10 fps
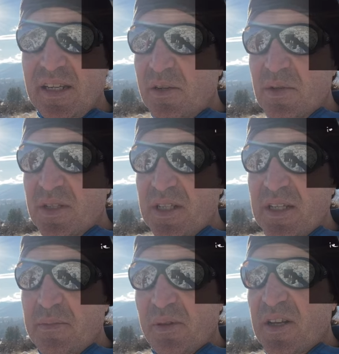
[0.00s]
equals
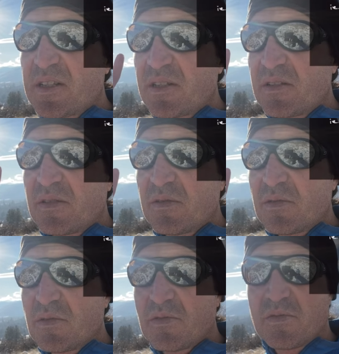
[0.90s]
z plus
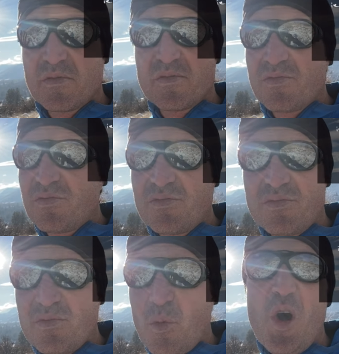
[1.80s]

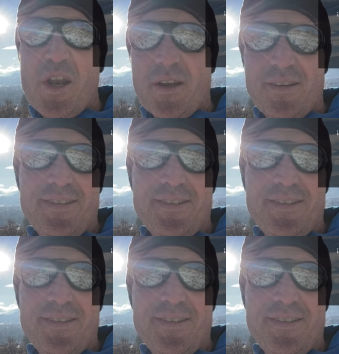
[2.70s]
1.